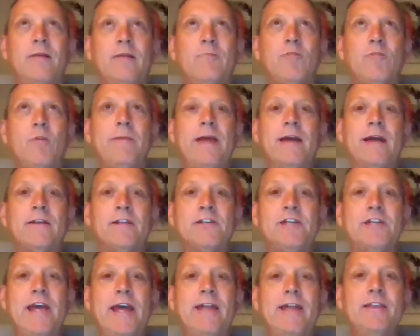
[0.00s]
probably under
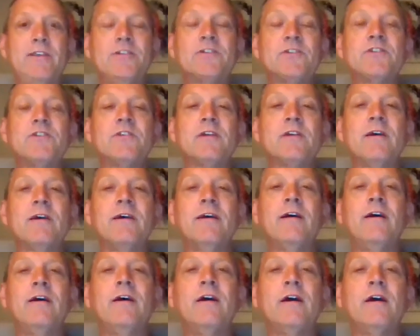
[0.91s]
10s
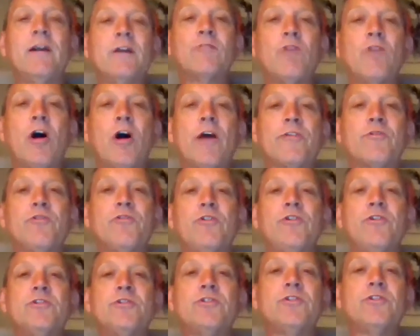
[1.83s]
right
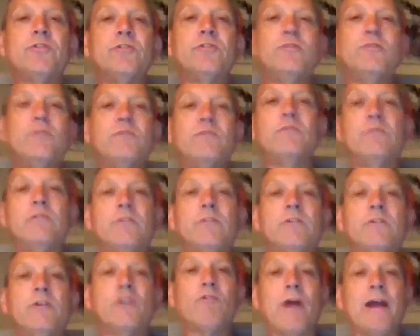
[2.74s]
through to
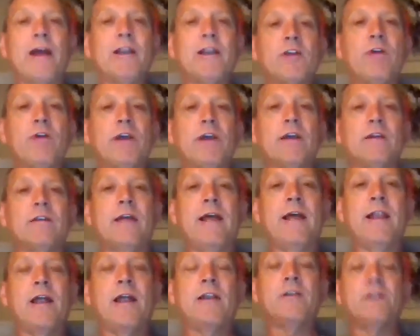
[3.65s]
grade cricket
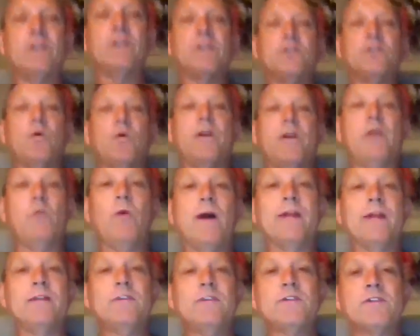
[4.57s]
and under
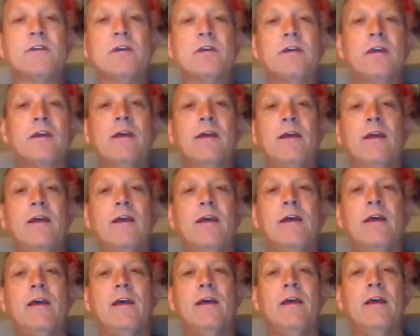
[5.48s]
21s.
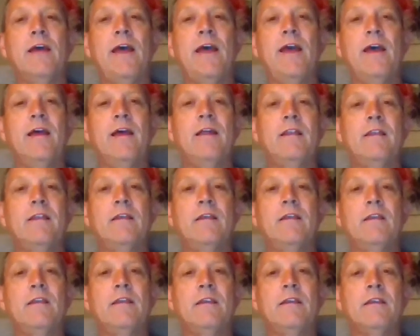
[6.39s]

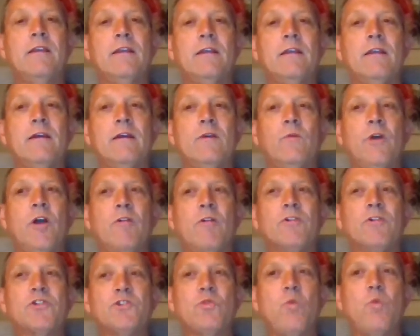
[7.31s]
And when I
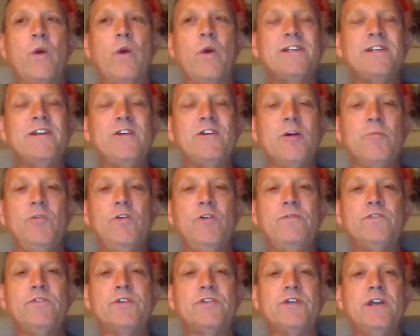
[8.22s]
was 20, I
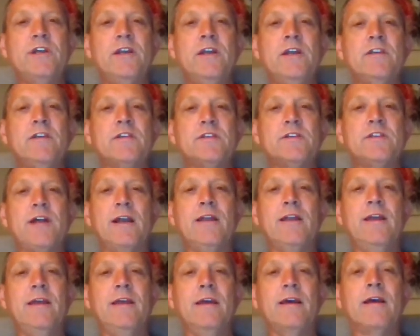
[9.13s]
moved to Sydney to
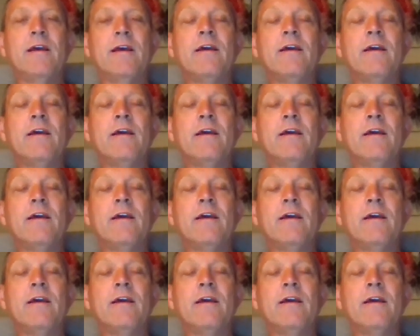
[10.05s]
study